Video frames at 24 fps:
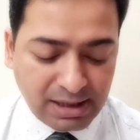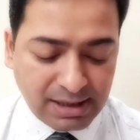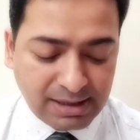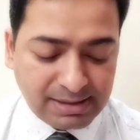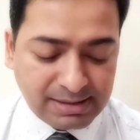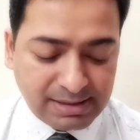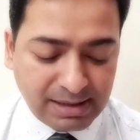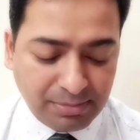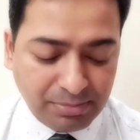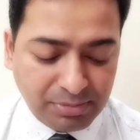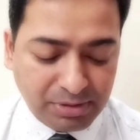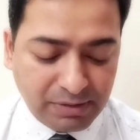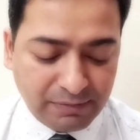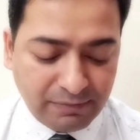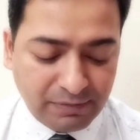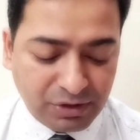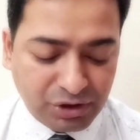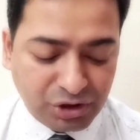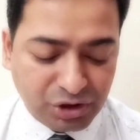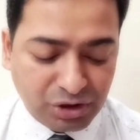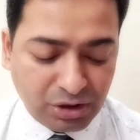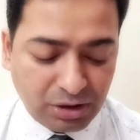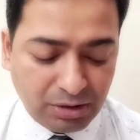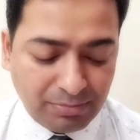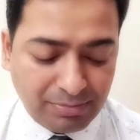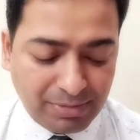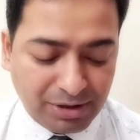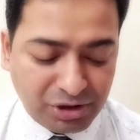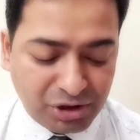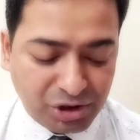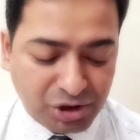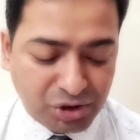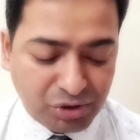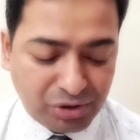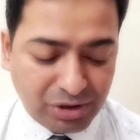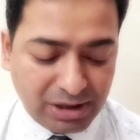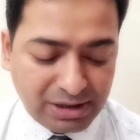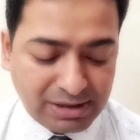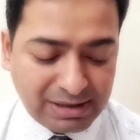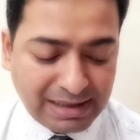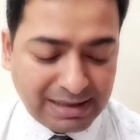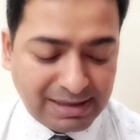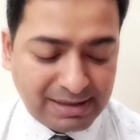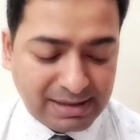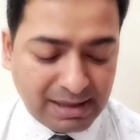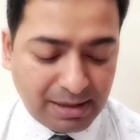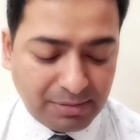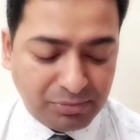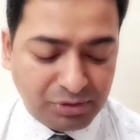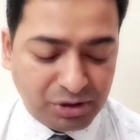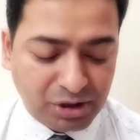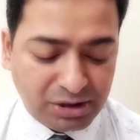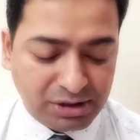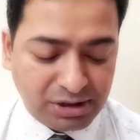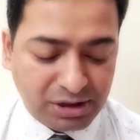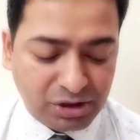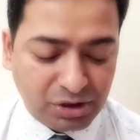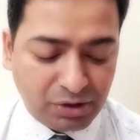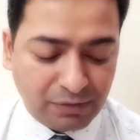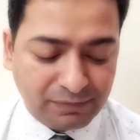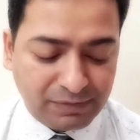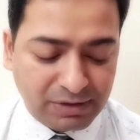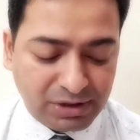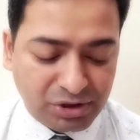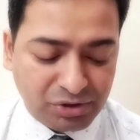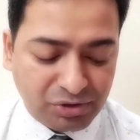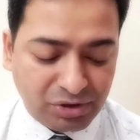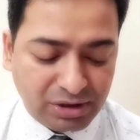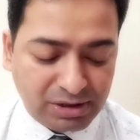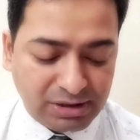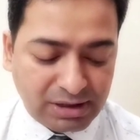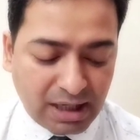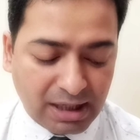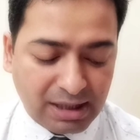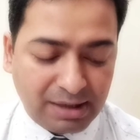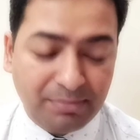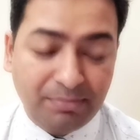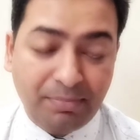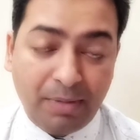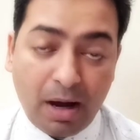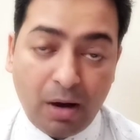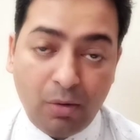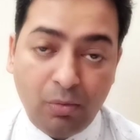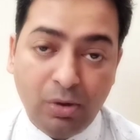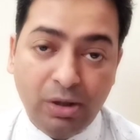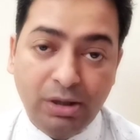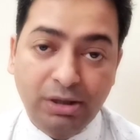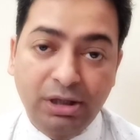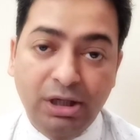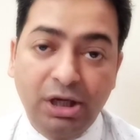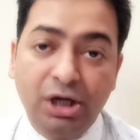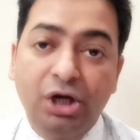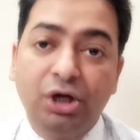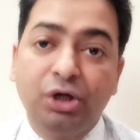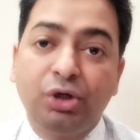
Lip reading: sub-divisional magistrates and sub-judges of districts are empowered